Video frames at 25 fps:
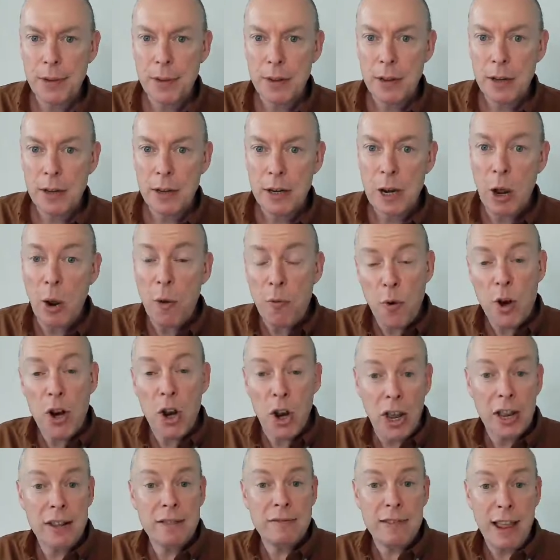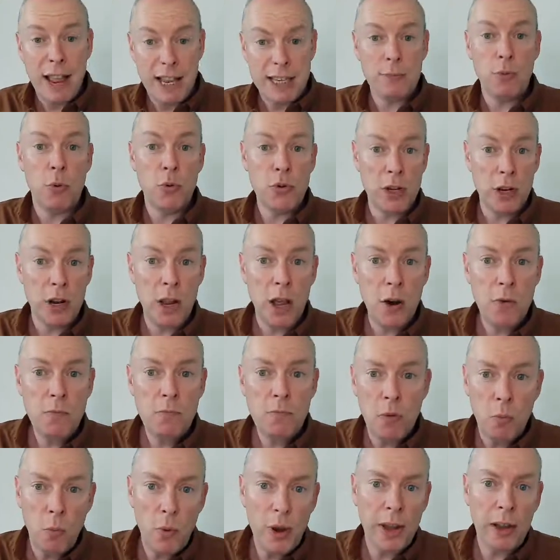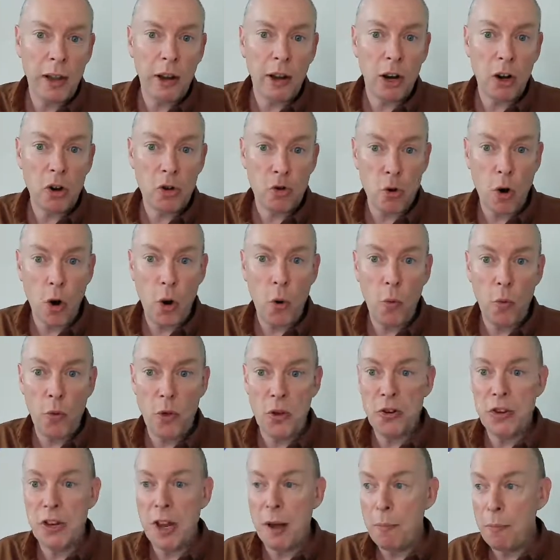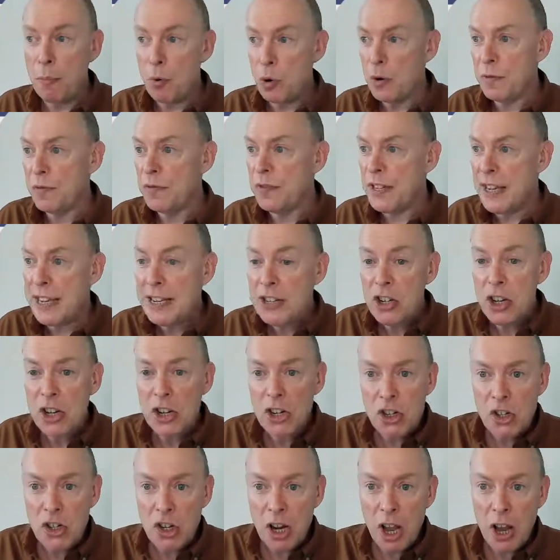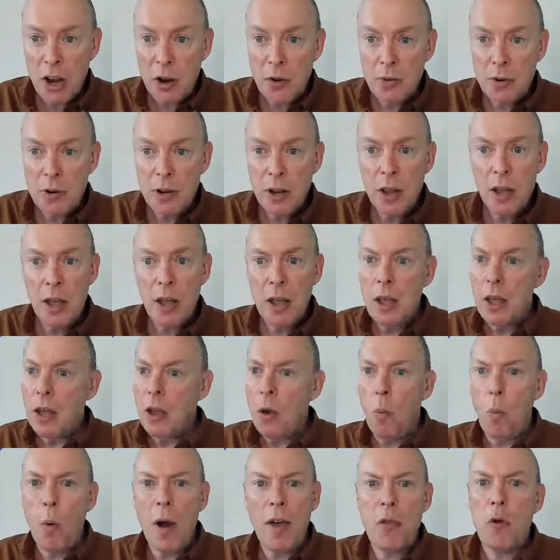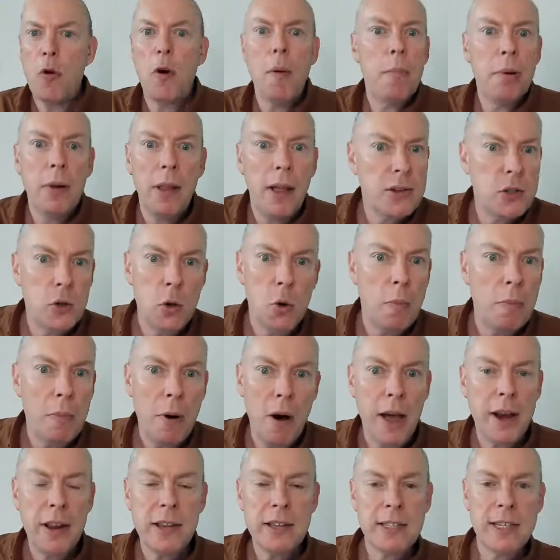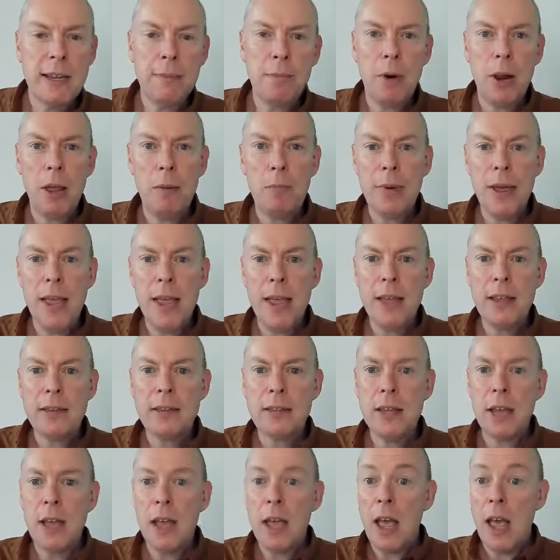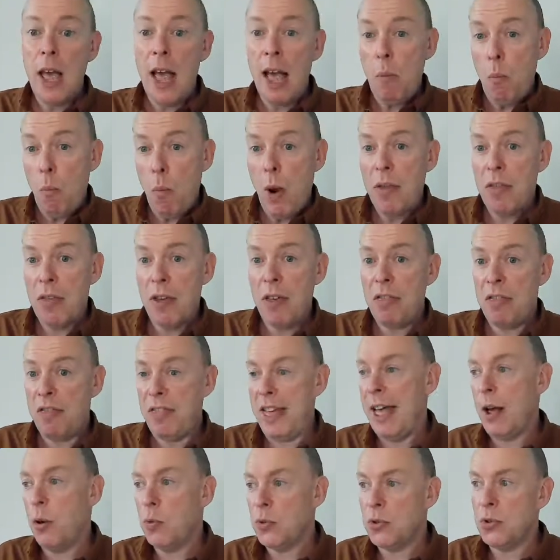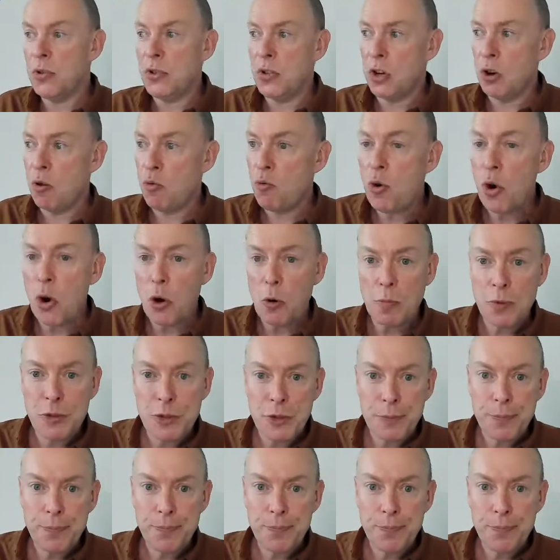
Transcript: Now if we look at decimals alone, we can control the number of digits shown, whether a plus or minus symbol appears, and whether thousands are grouped.